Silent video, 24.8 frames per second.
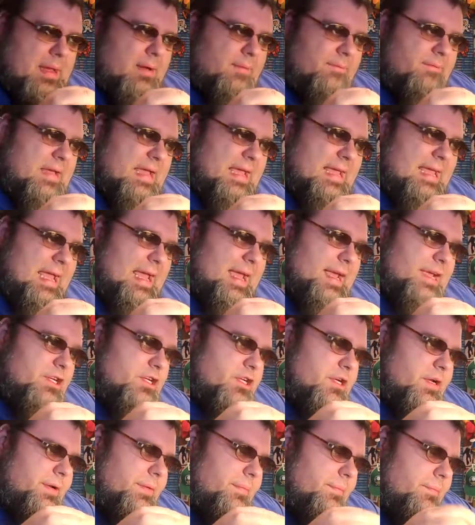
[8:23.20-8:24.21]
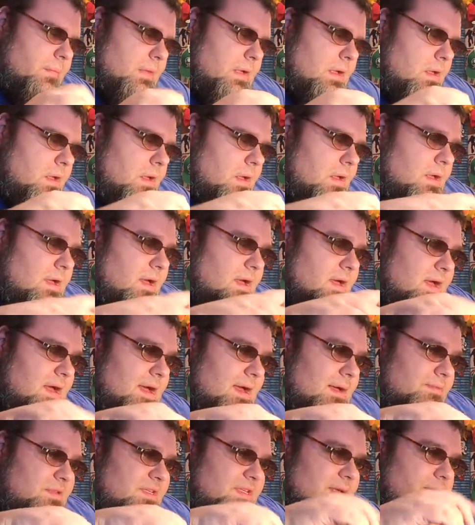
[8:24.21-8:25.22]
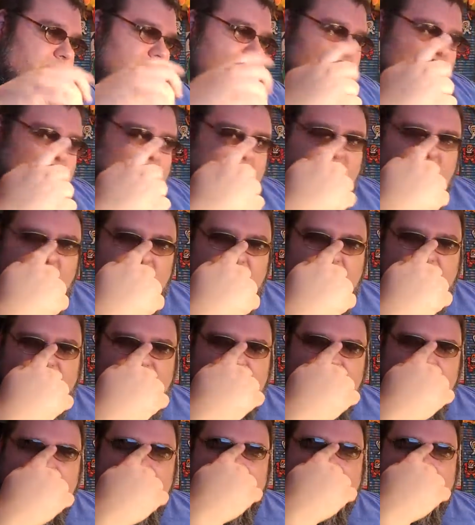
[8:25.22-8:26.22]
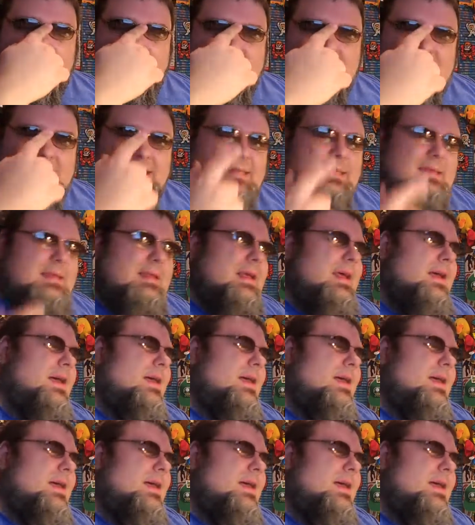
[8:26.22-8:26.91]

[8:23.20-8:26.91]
been on vacation. Some guys have gone to Vegas.